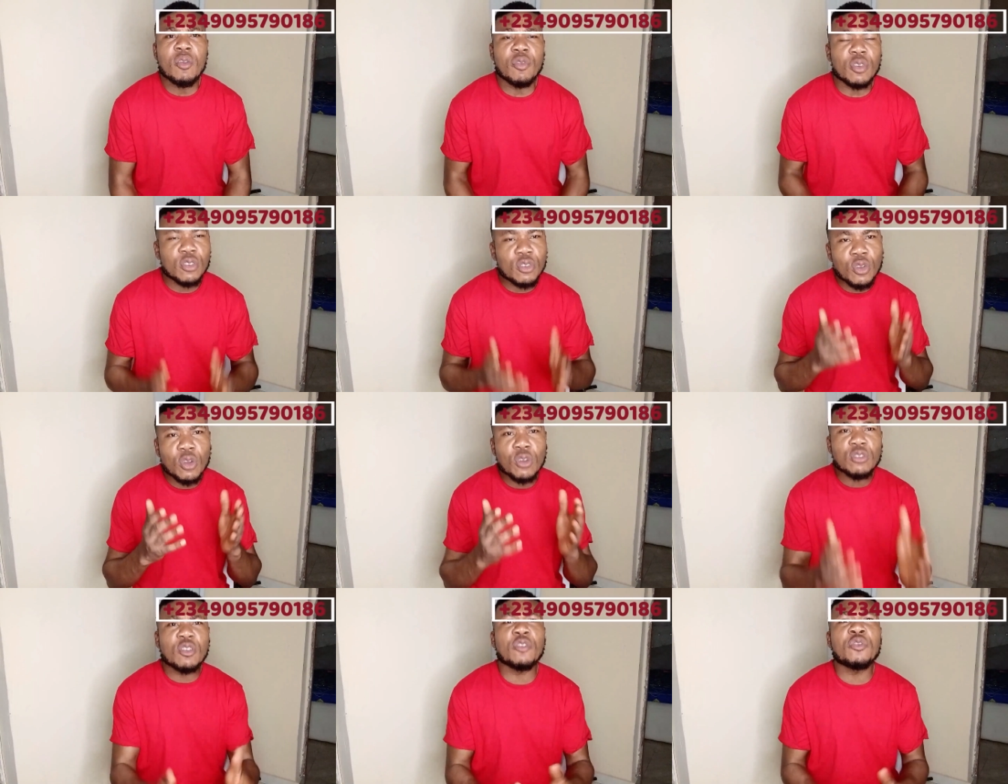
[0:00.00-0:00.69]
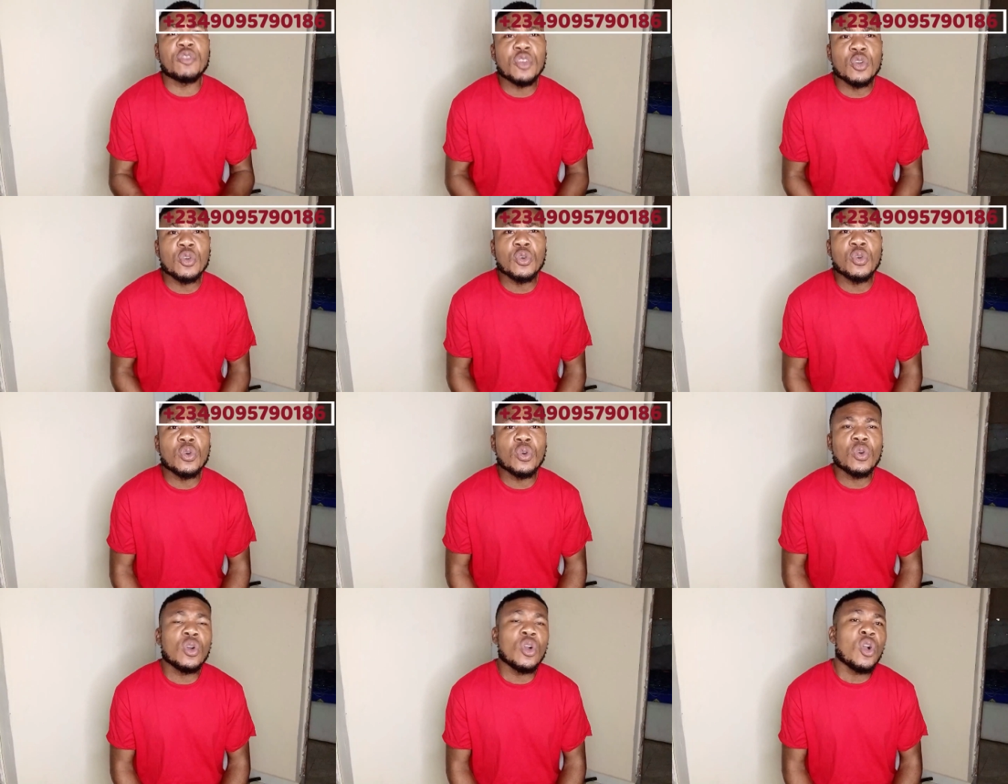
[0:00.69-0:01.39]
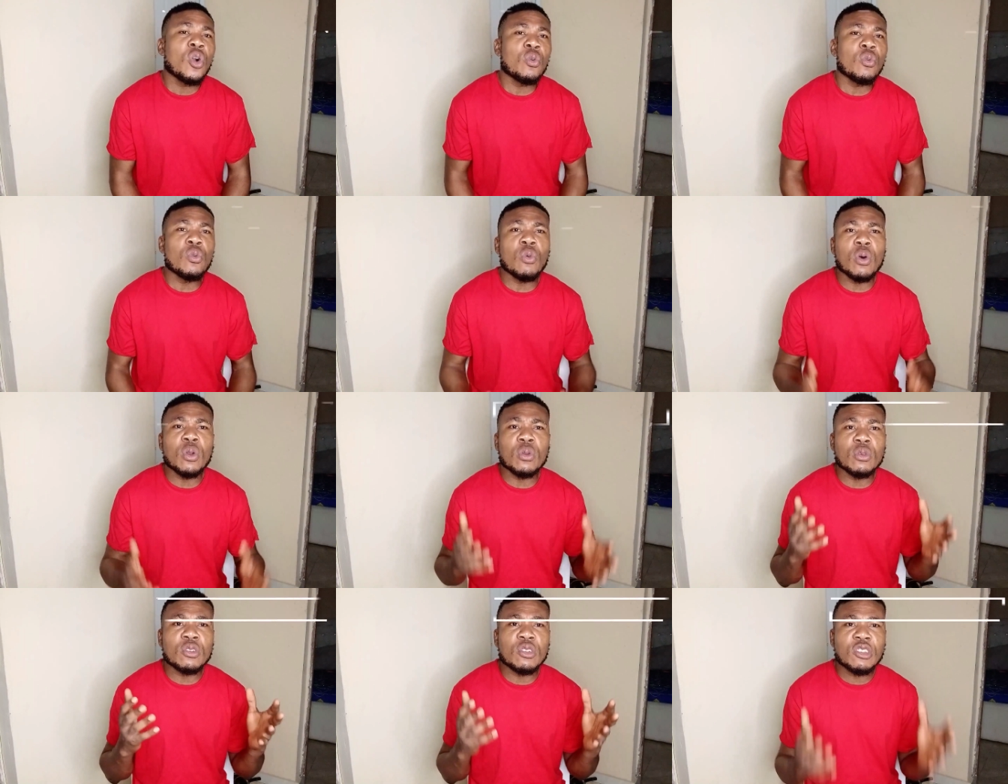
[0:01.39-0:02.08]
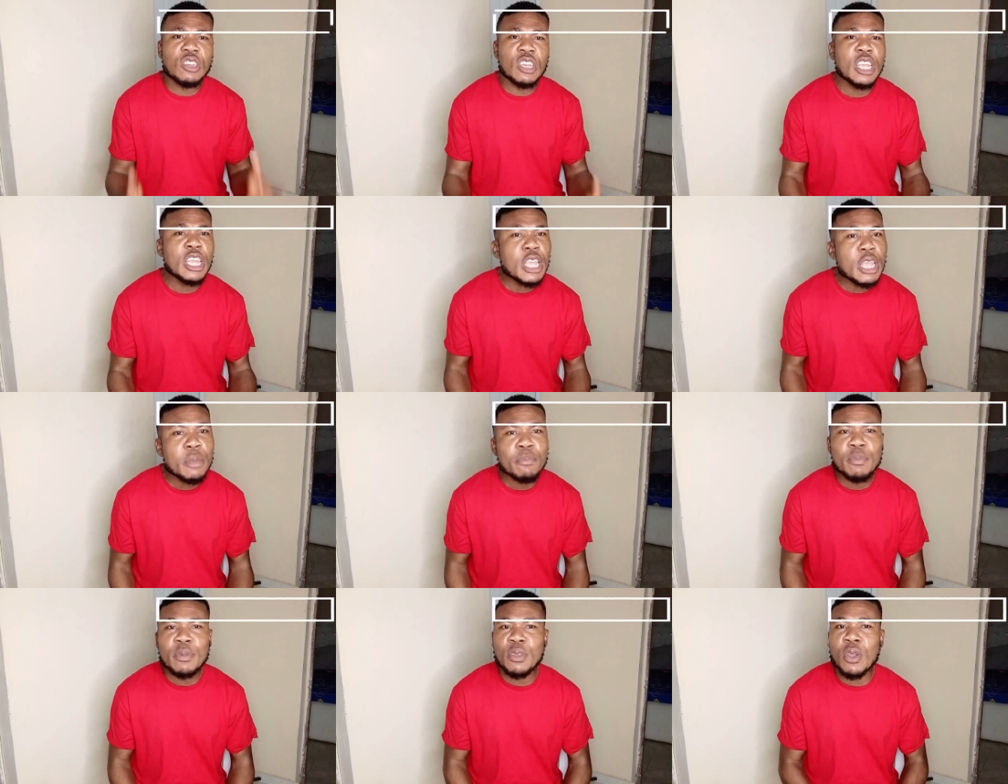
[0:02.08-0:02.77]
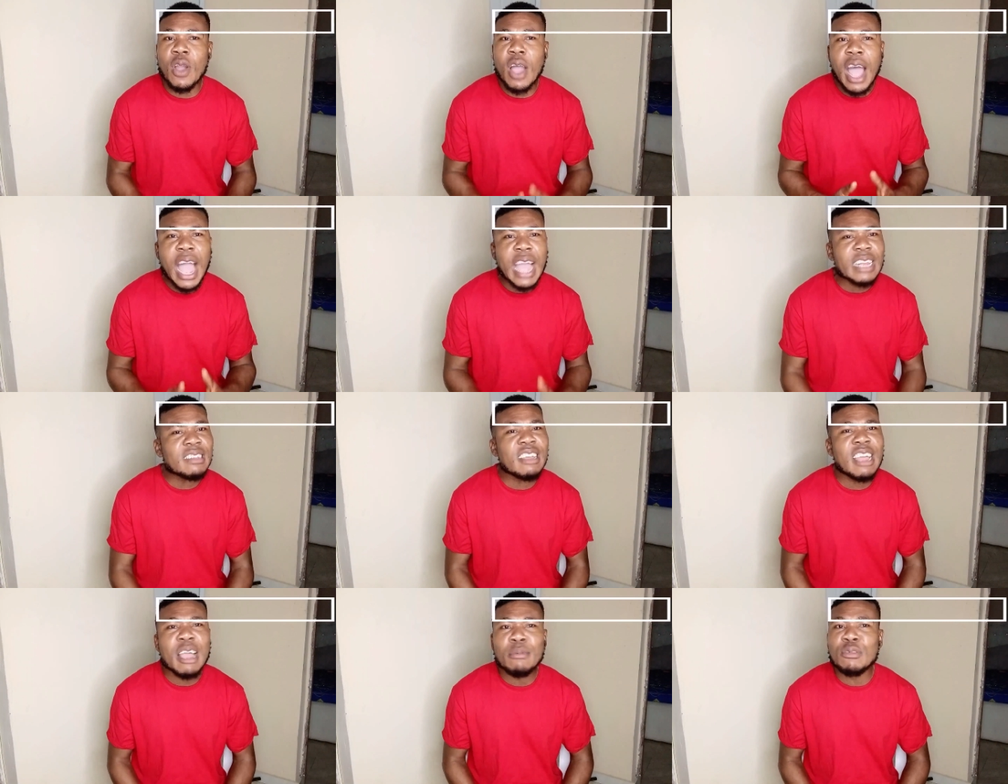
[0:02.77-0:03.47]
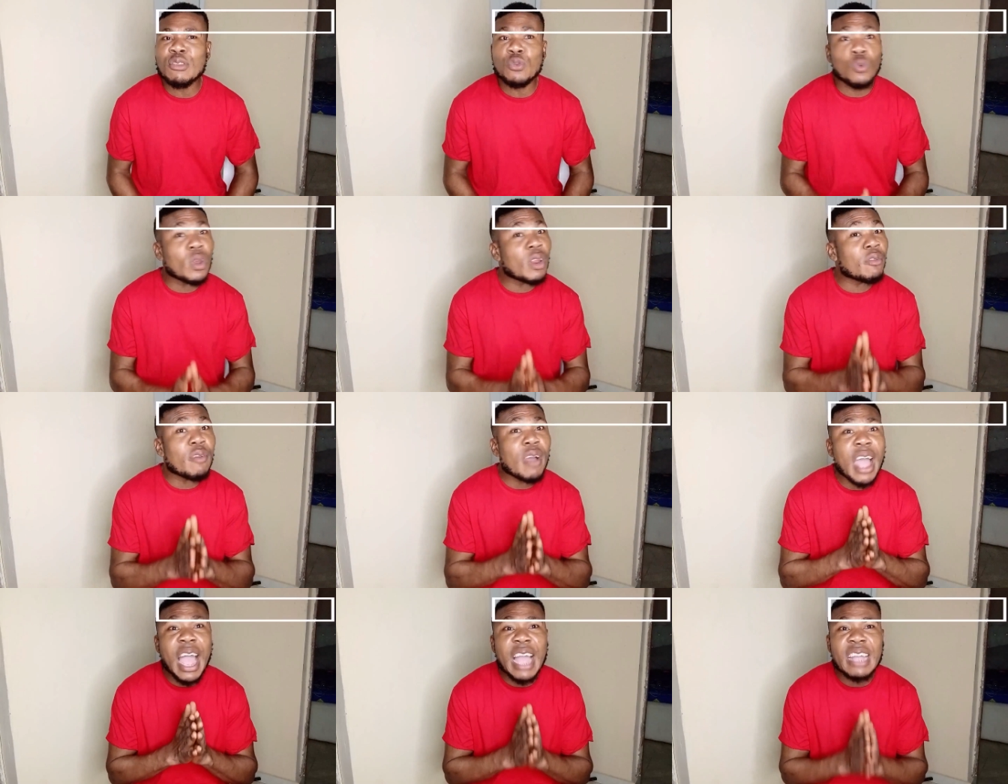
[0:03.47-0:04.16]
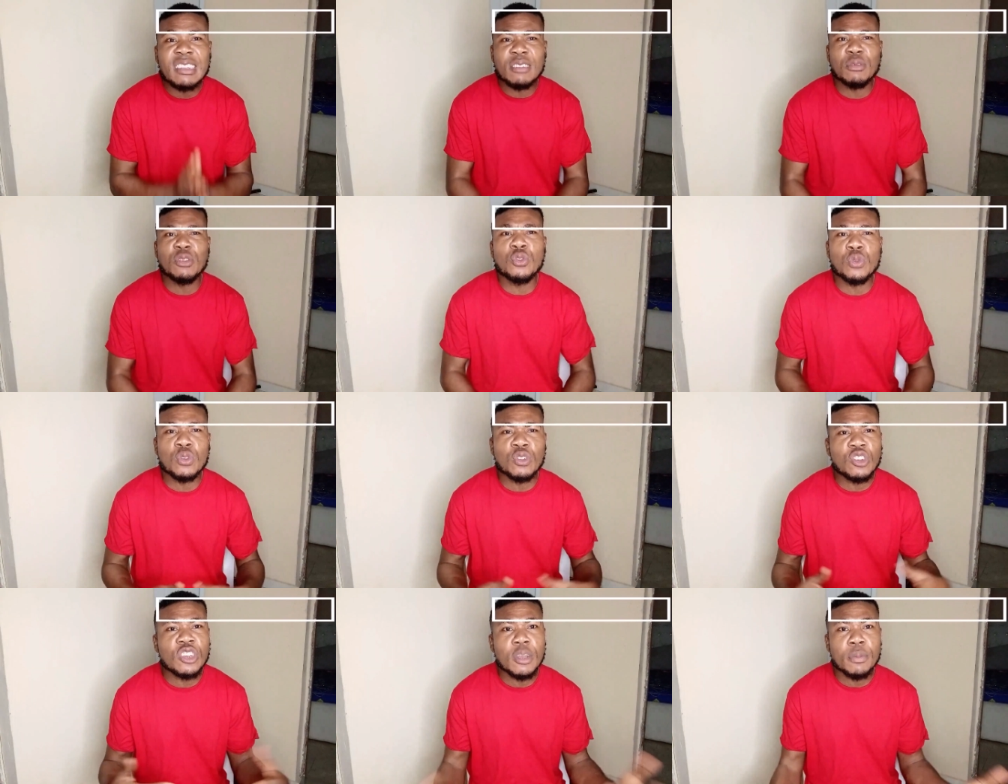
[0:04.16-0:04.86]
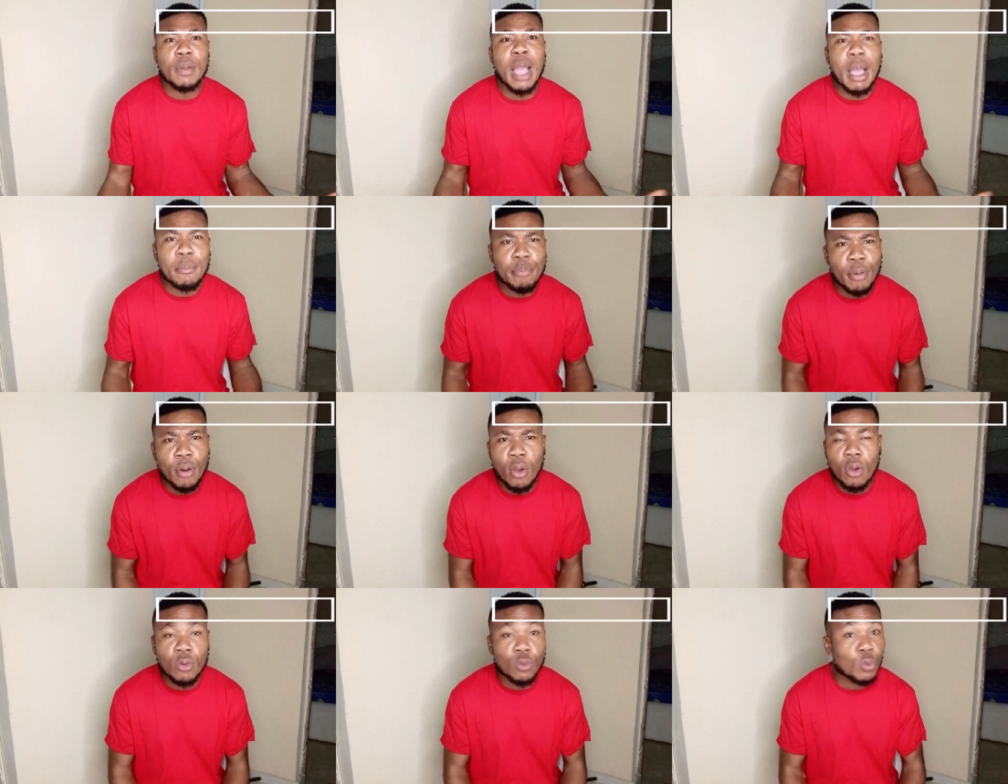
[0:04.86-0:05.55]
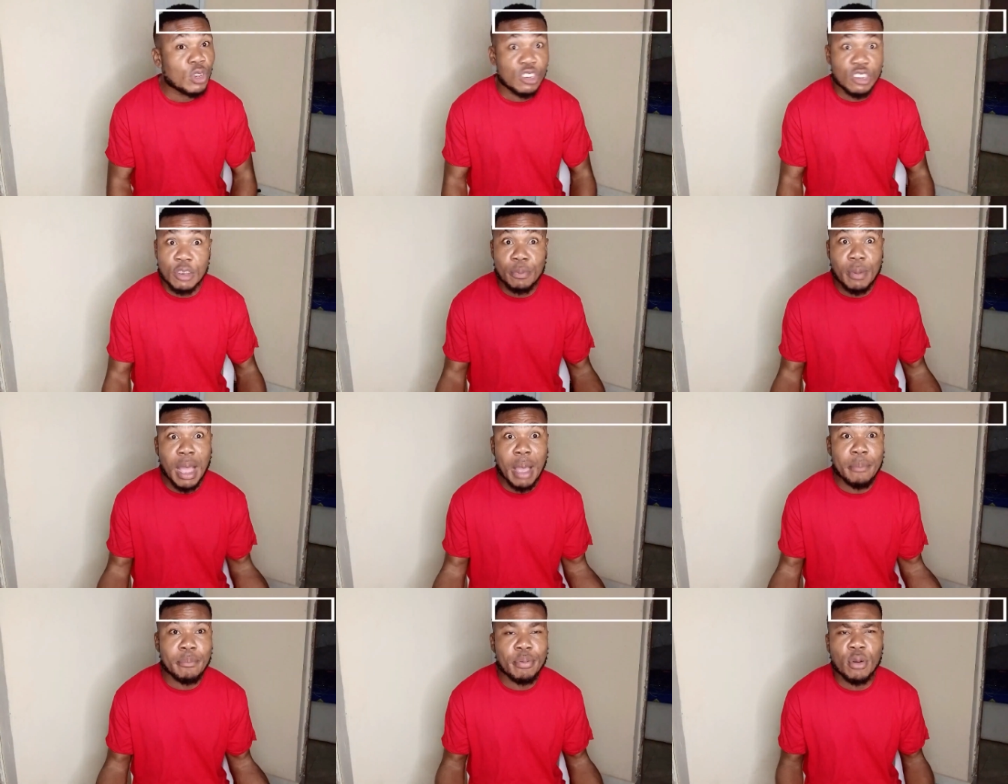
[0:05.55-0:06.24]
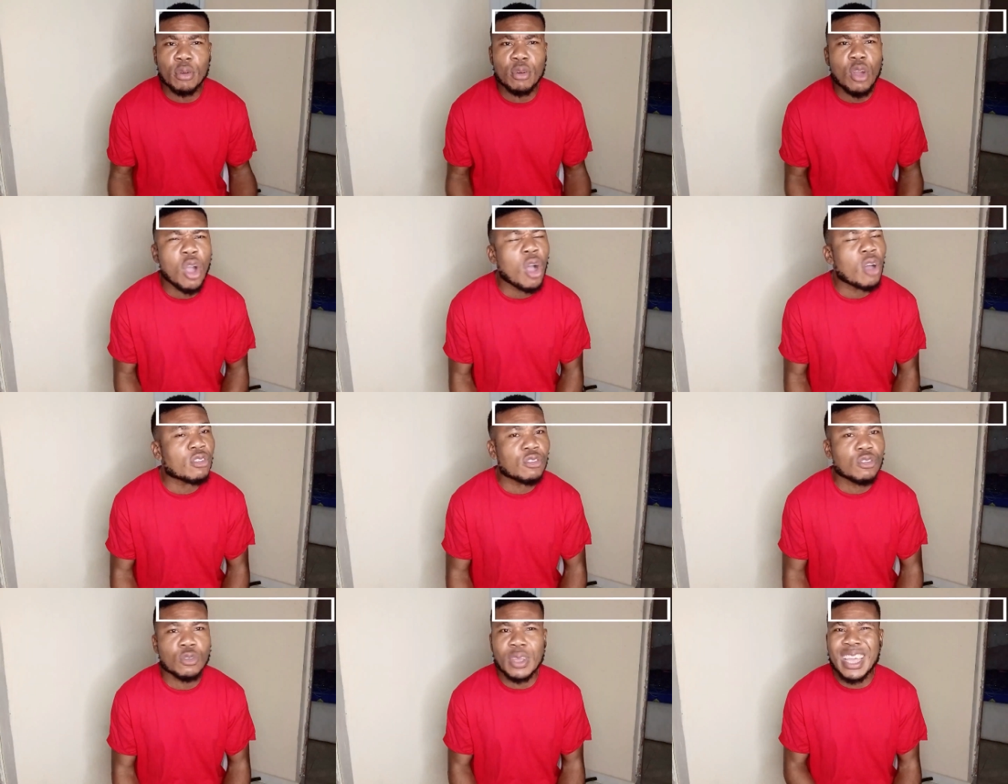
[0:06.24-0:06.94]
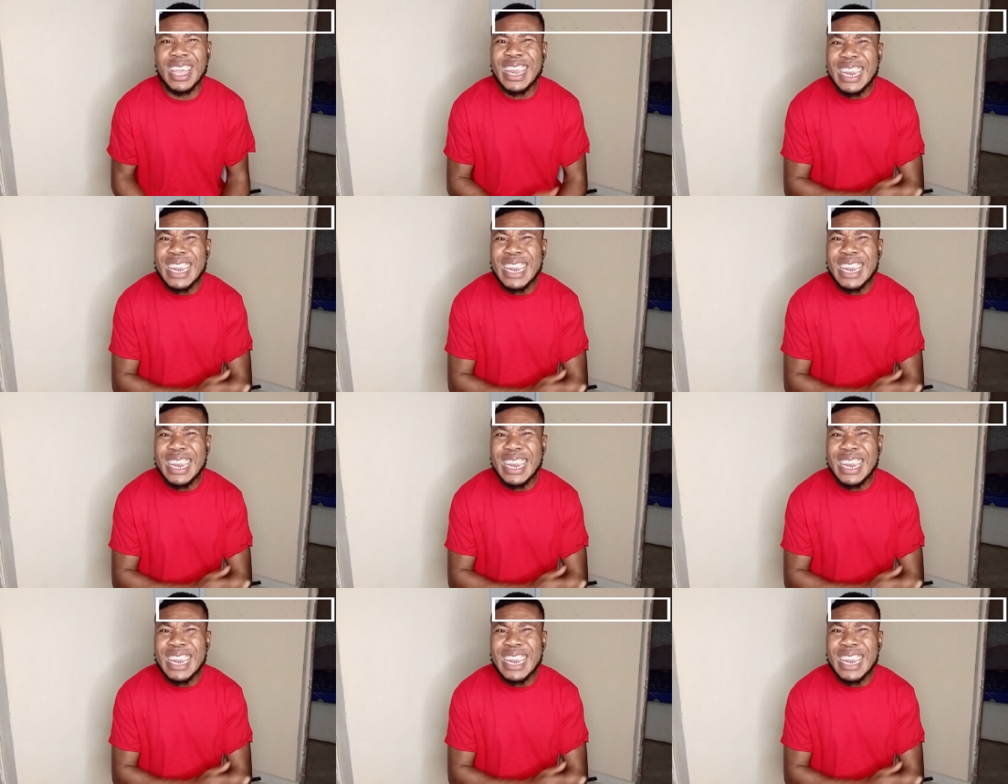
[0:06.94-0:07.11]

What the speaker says: For those of you who want to ship your items, whatever items you want to ship abroad, we ship abroad also.